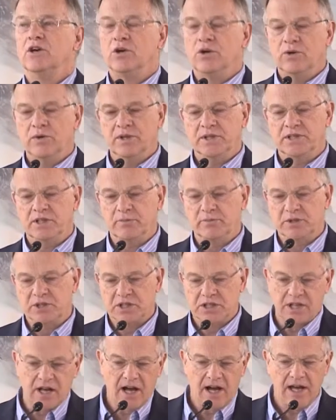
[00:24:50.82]
who is the
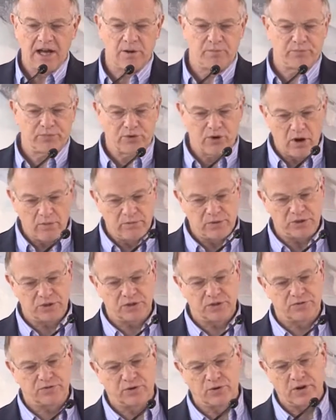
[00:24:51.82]
Messiah
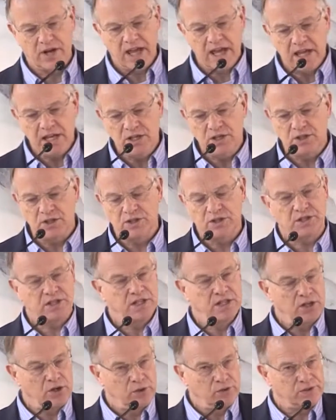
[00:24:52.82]
promised for ages
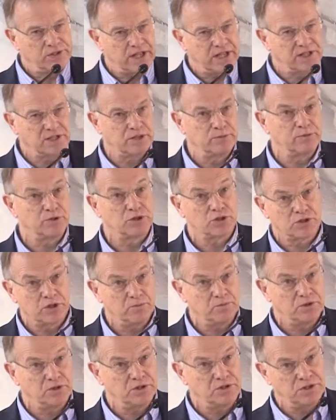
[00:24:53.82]
in the Old Testament
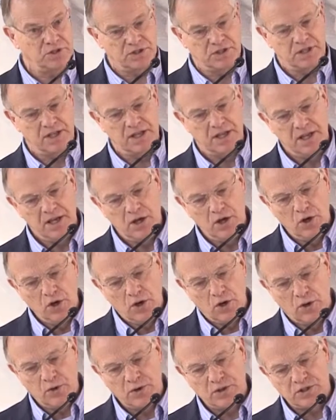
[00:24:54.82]
scriptures,
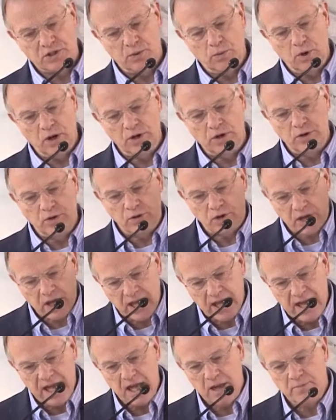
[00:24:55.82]
who is the one who
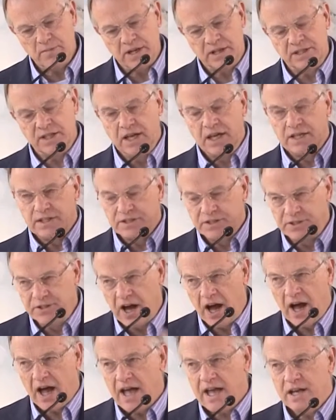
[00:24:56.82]
came and
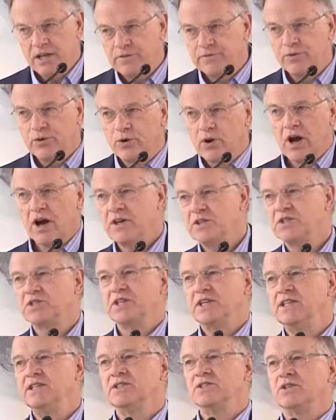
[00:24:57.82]
died for our
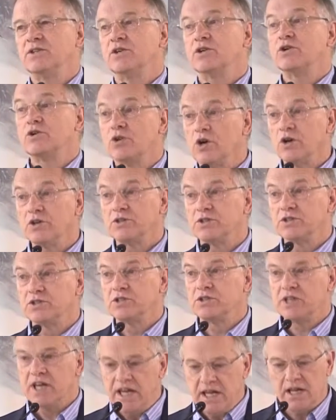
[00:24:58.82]
sins on the
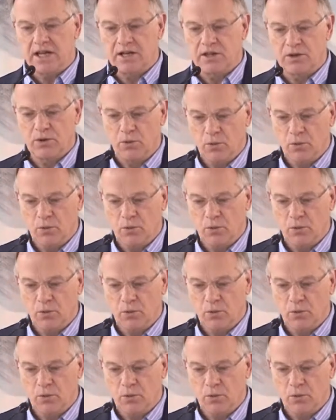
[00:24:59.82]
cross, taking